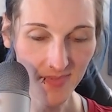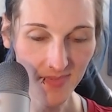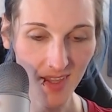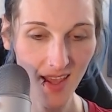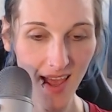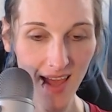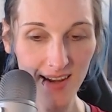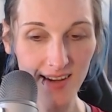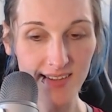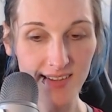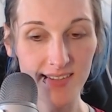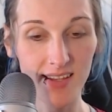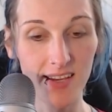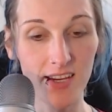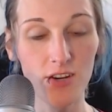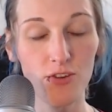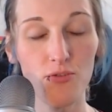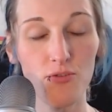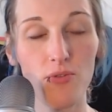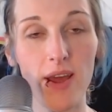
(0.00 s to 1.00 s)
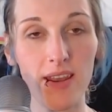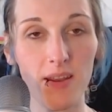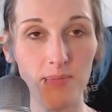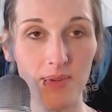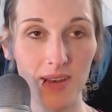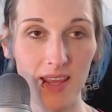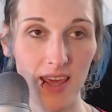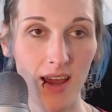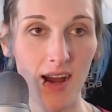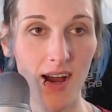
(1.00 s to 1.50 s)
it's
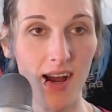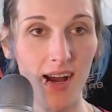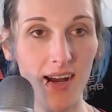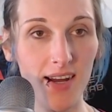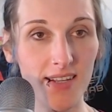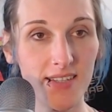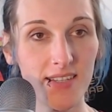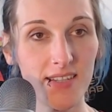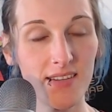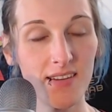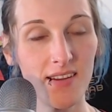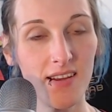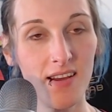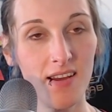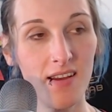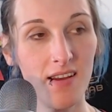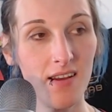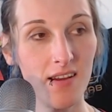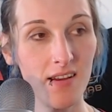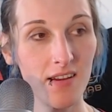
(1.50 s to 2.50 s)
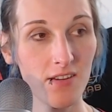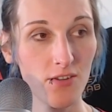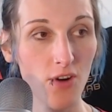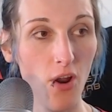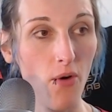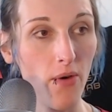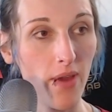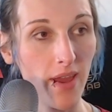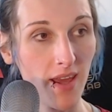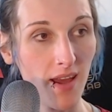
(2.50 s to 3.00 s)
incredibly hard
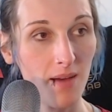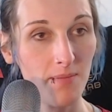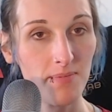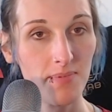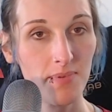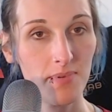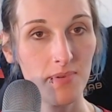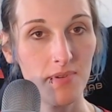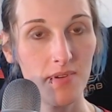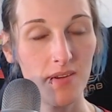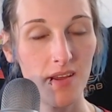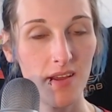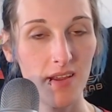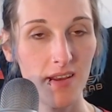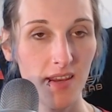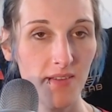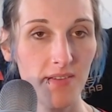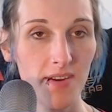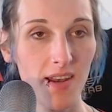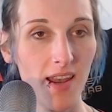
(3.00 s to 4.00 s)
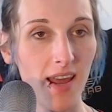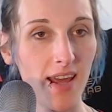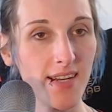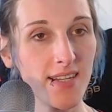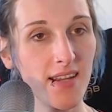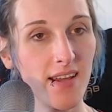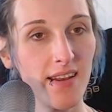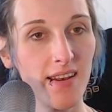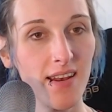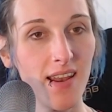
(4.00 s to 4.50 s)
growing up and even
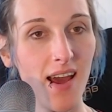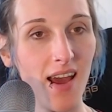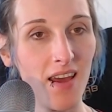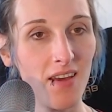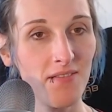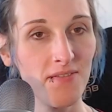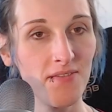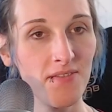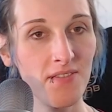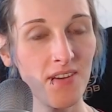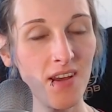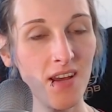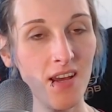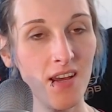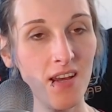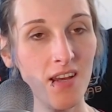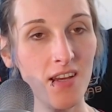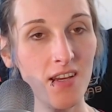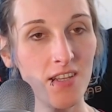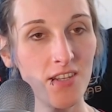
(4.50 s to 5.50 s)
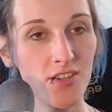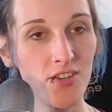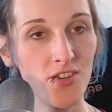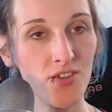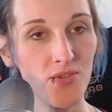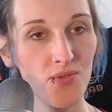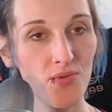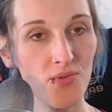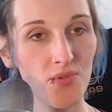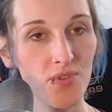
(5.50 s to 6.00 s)
later in life
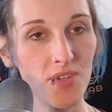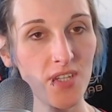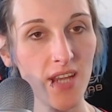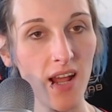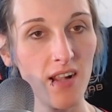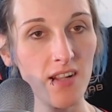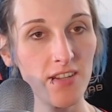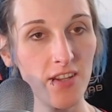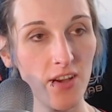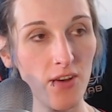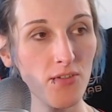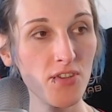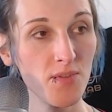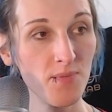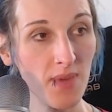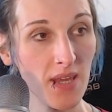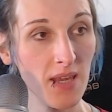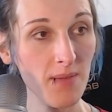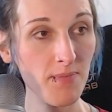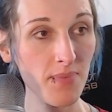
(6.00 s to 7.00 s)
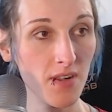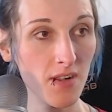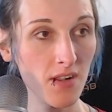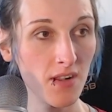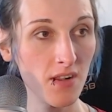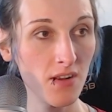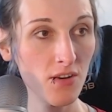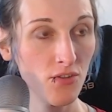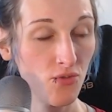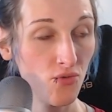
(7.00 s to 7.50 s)
to tell those
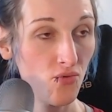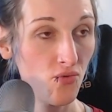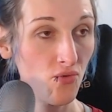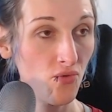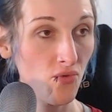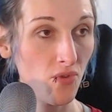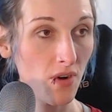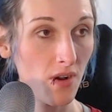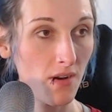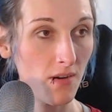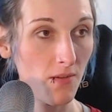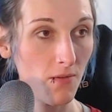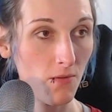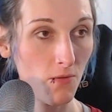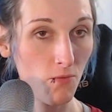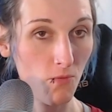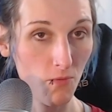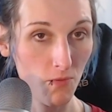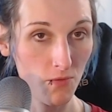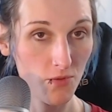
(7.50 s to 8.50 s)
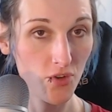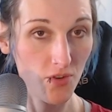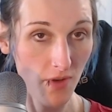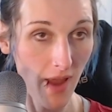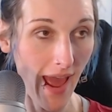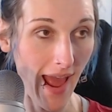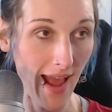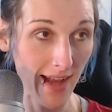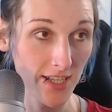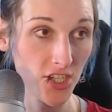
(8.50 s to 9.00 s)
people who
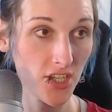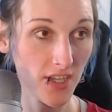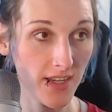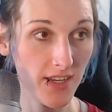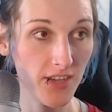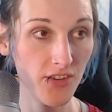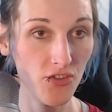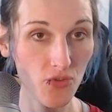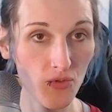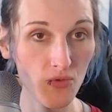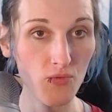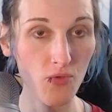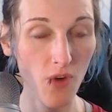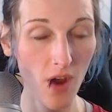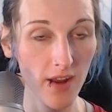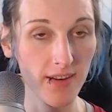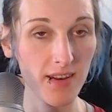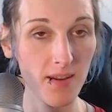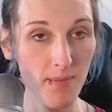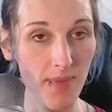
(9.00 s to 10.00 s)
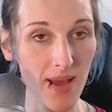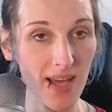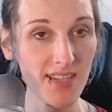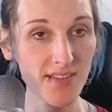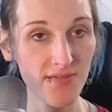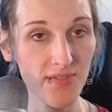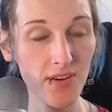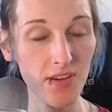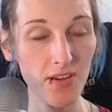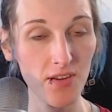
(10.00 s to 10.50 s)
actually do want the best
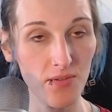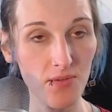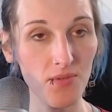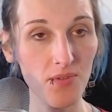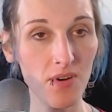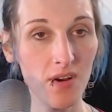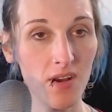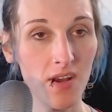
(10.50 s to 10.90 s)
for you,